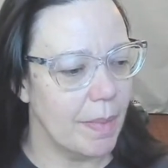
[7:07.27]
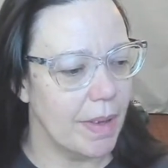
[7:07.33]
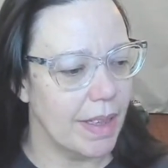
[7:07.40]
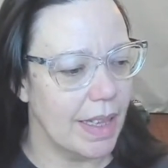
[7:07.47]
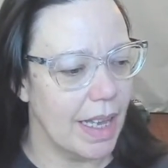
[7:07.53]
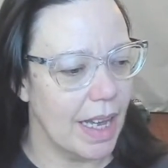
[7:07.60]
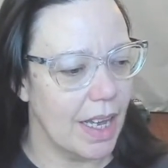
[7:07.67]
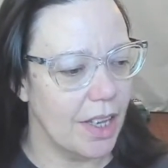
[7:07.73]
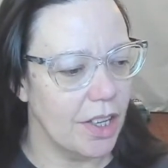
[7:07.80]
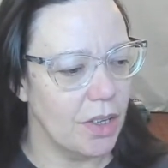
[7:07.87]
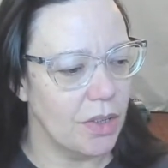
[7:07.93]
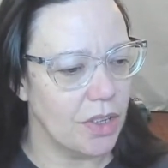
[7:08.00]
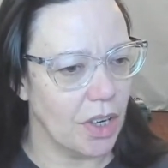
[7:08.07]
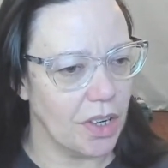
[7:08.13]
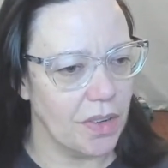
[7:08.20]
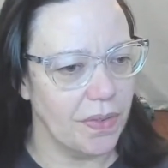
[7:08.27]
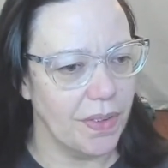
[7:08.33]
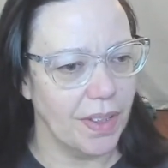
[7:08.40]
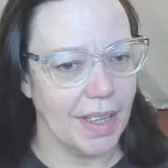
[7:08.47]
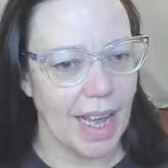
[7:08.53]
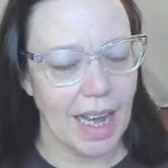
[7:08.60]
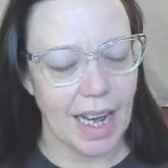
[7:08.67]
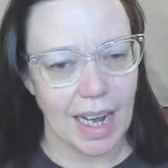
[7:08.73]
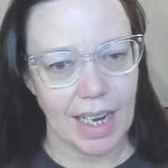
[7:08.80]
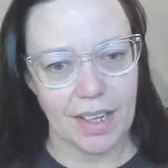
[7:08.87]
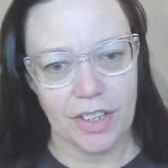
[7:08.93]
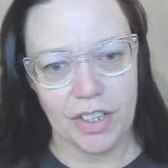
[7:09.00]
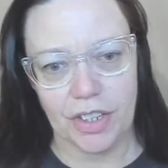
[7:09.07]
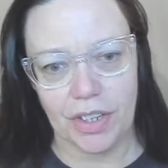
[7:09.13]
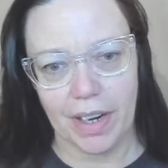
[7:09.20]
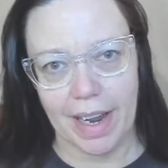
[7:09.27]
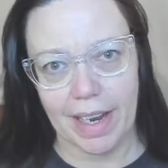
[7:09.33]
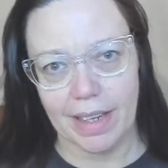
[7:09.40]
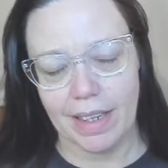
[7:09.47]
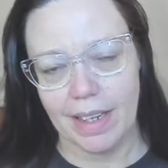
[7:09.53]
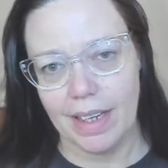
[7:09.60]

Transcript: that you start to feel that eye strain.